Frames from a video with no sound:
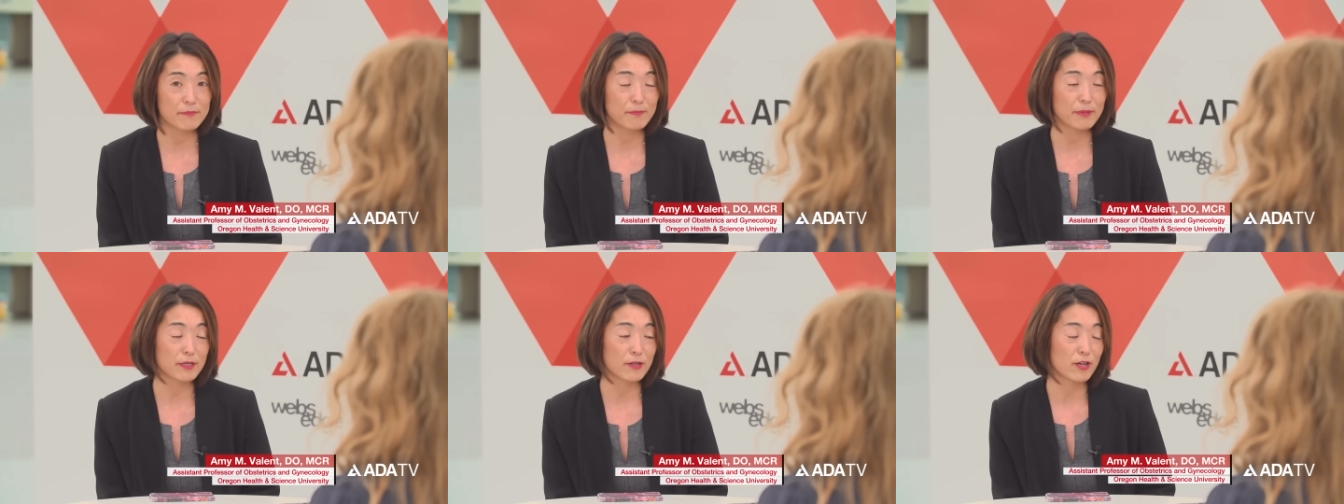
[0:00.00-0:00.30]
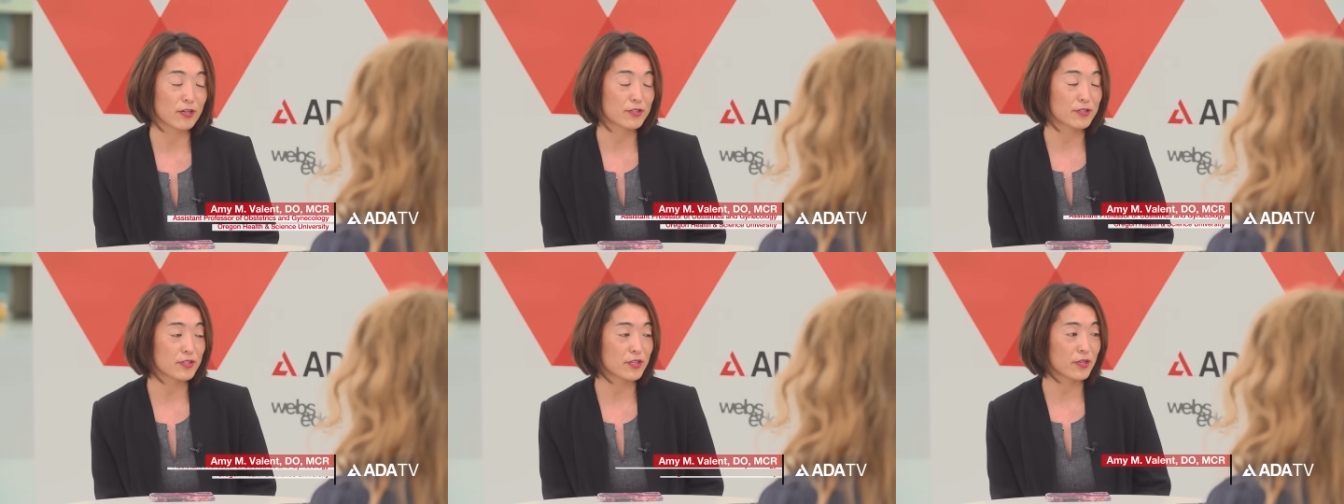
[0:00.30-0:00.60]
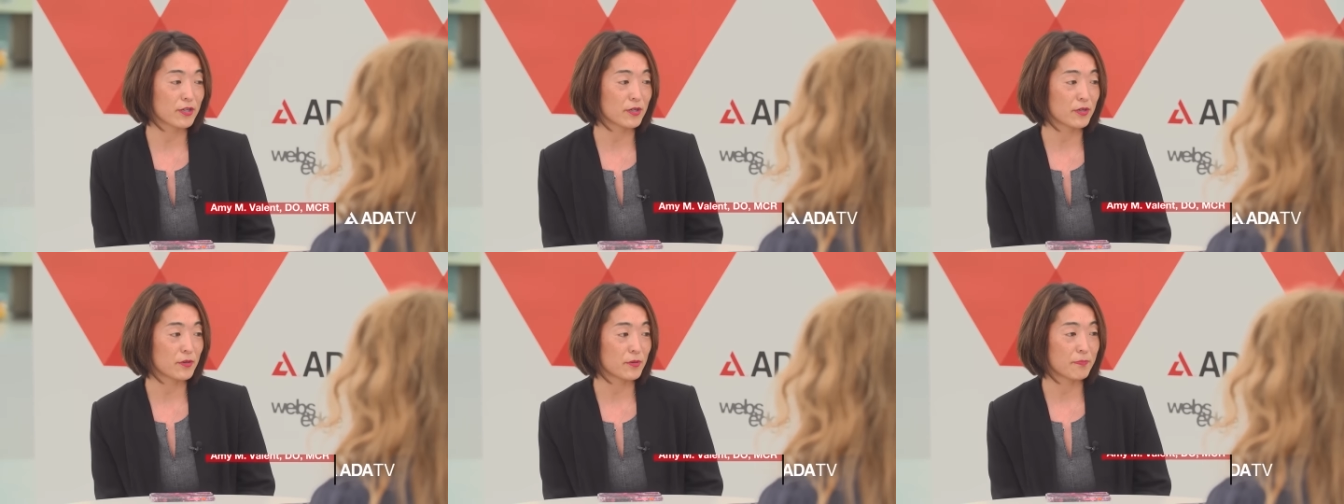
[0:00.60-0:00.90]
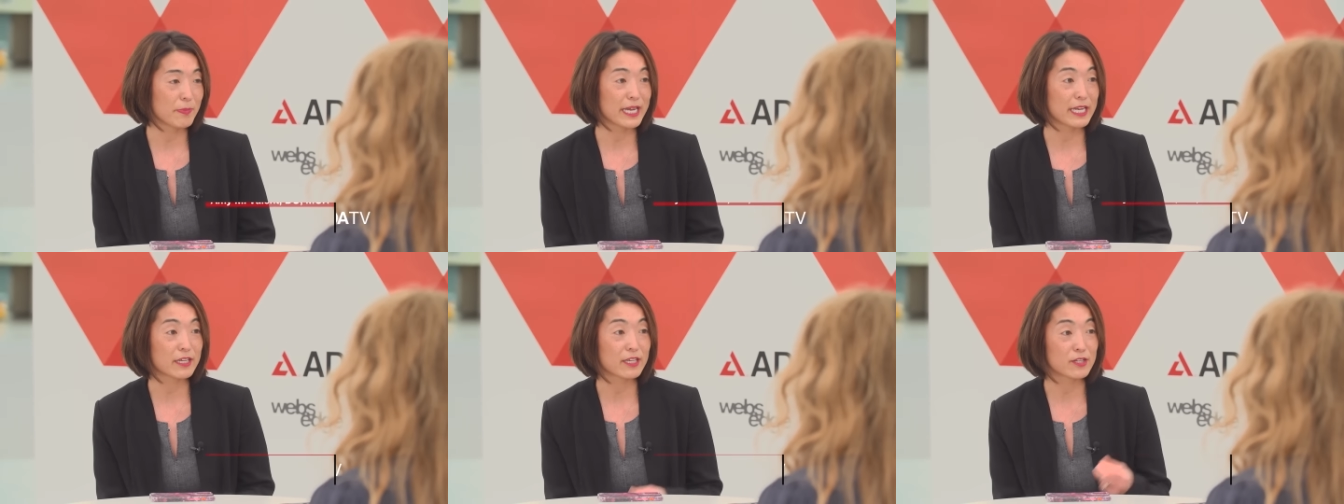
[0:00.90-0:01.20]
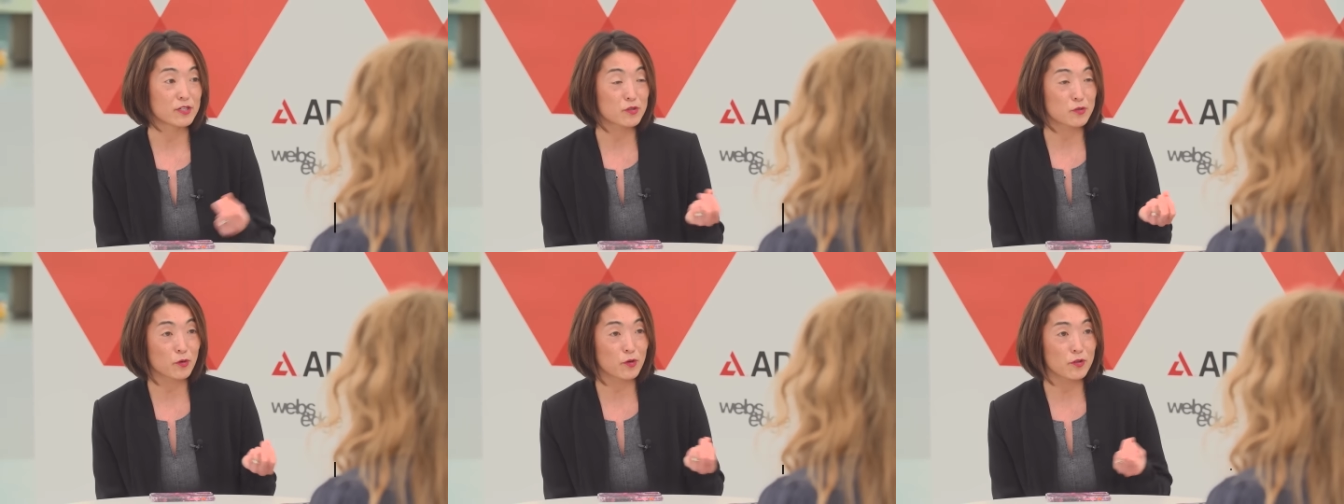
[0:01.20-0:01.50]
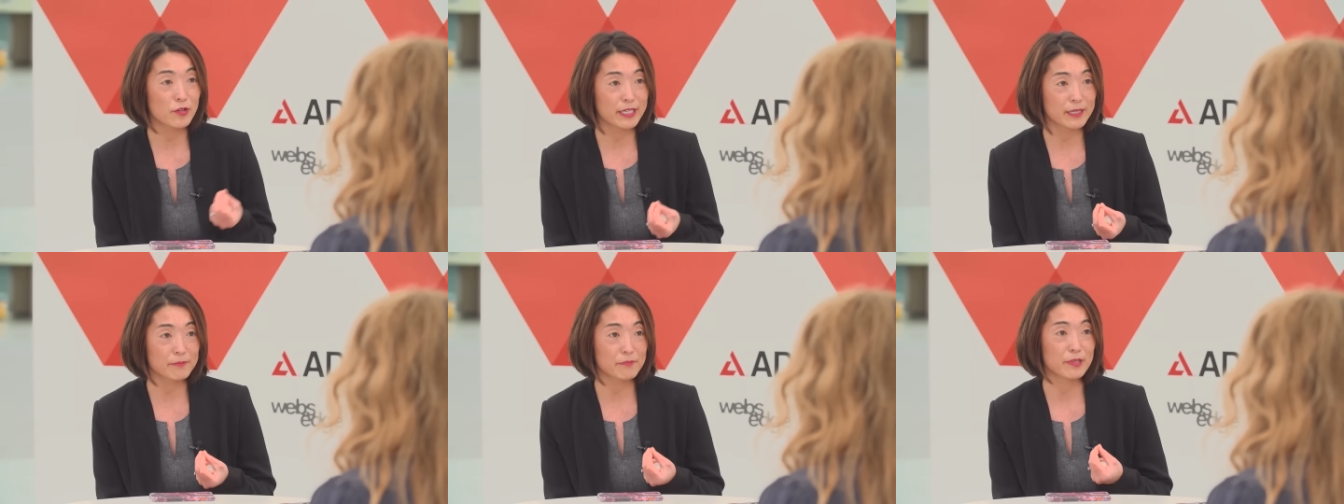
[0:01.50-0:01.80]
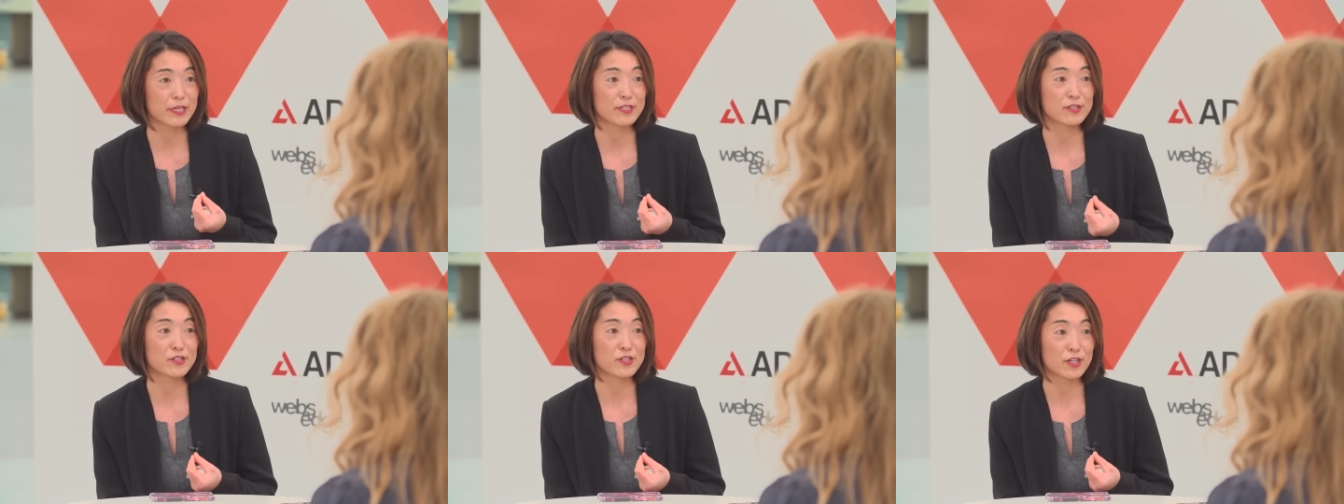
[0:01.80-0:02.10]
but also by controlling
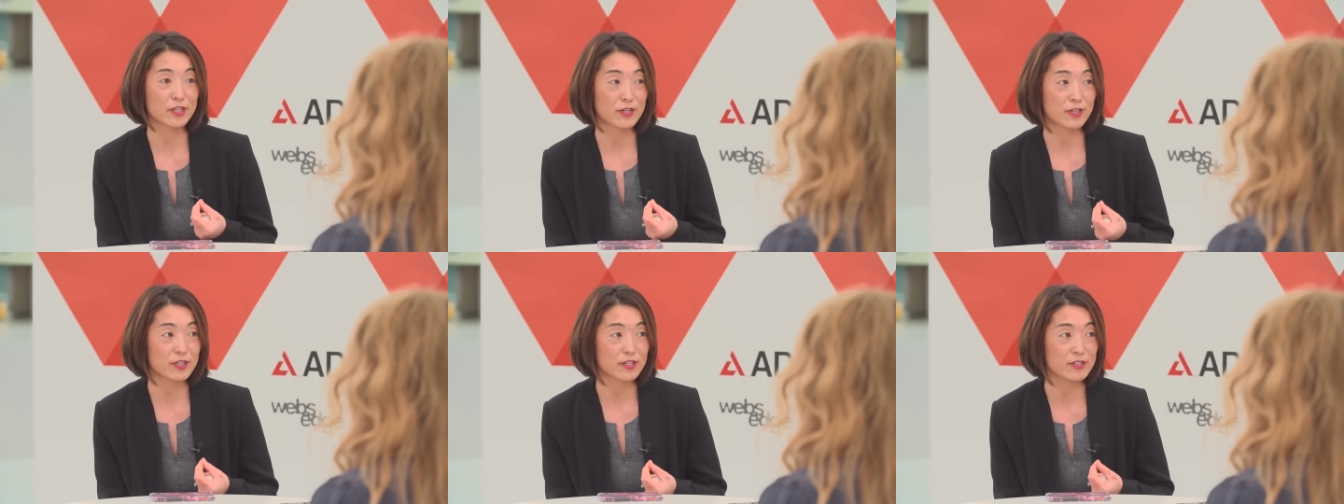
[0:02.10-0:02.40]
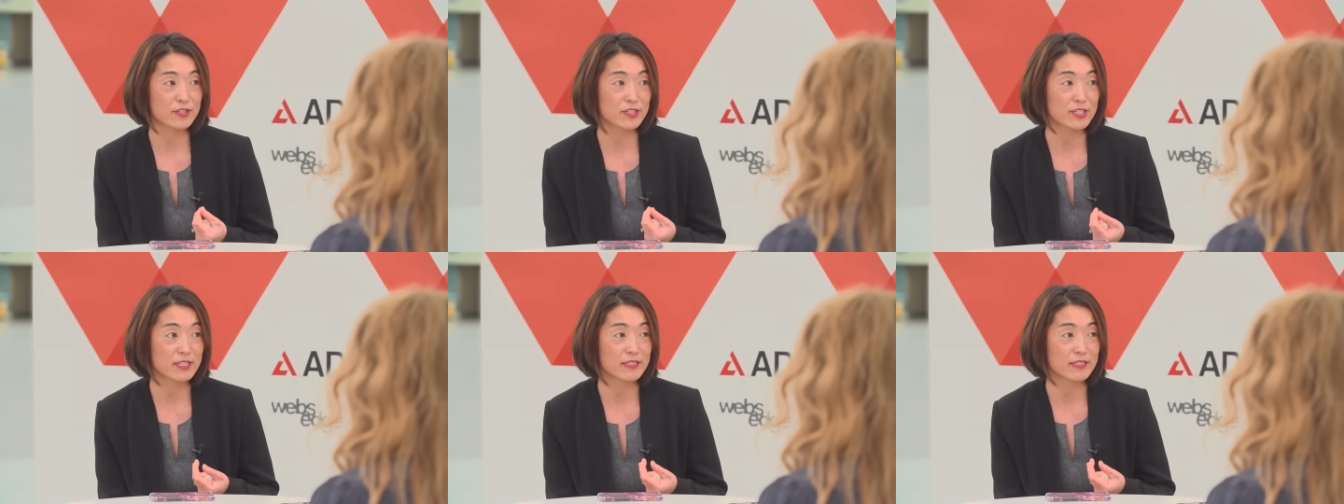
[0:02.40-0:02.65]
blood sugars